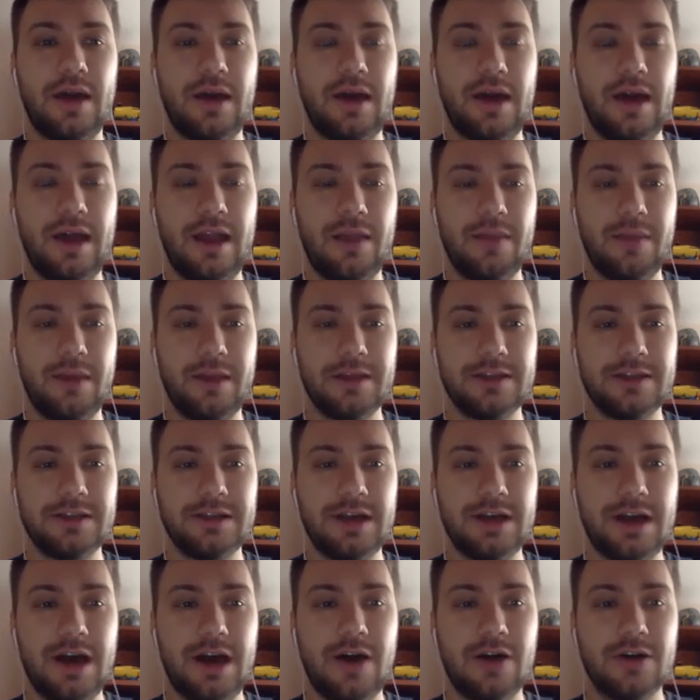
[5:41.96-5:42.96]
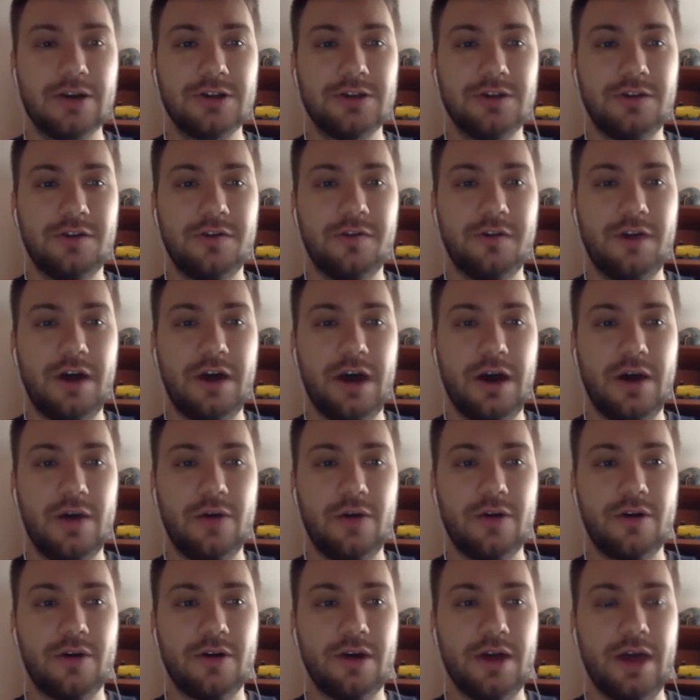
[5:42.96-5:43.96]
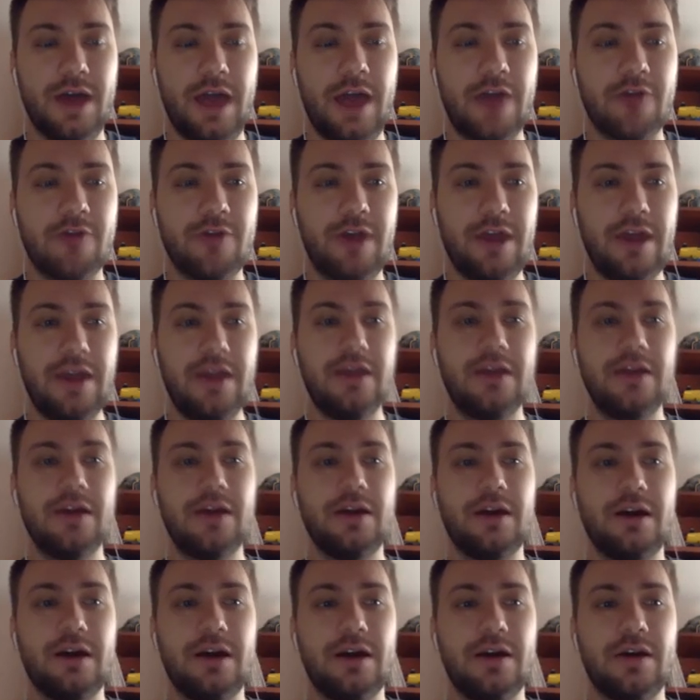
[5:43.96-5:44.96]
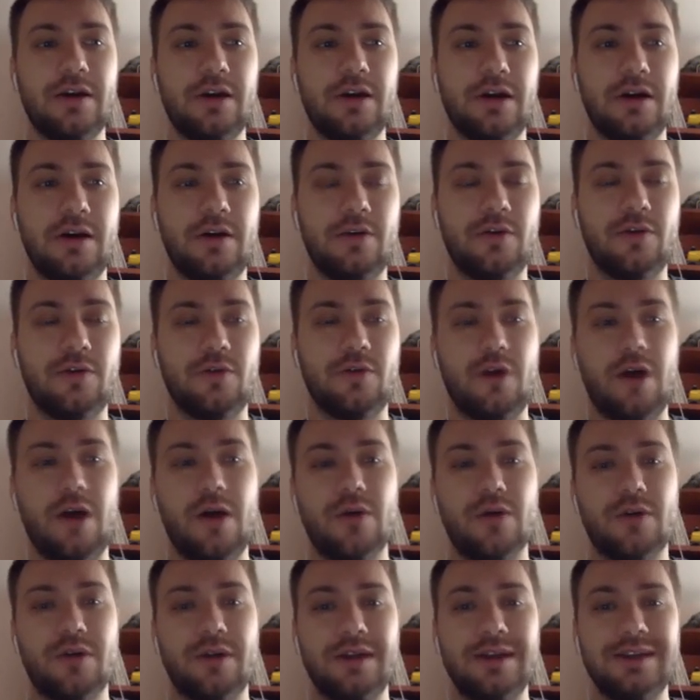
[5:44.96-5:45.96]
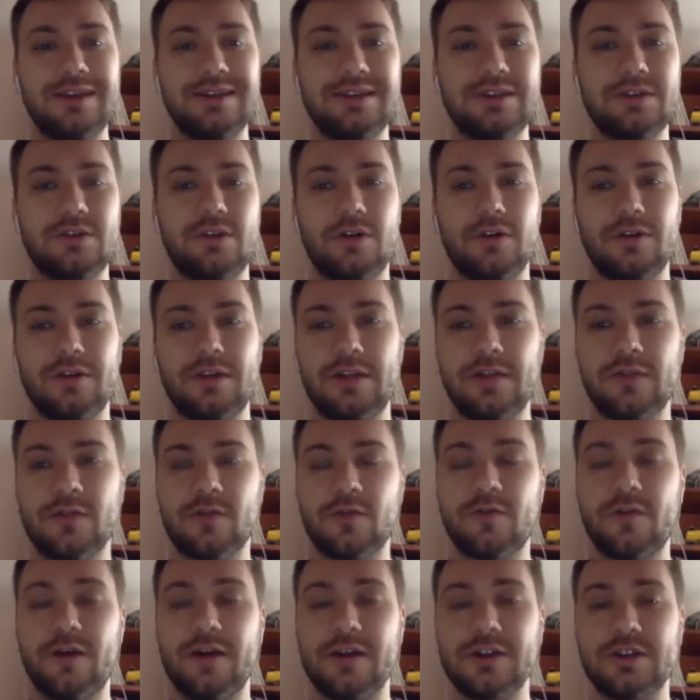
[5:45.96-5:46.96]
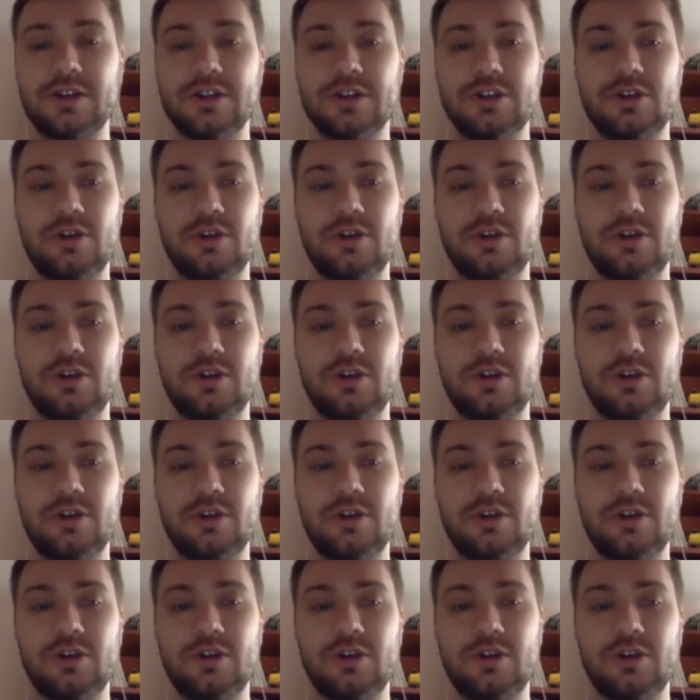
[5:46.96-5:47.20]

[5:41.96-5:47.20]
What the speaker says: element out of our array or our list called network function.